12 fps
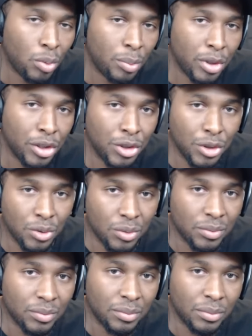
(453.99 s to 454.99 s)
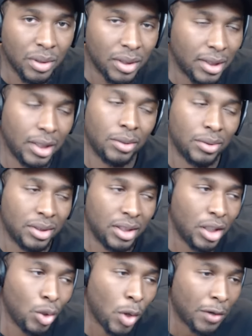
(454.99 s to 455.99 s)
we'll push you, because they're gonna
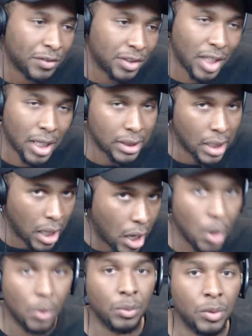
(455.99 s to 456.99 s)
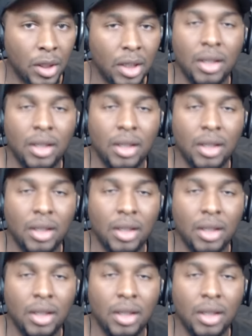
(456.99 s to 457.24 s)
sell you off sex alone.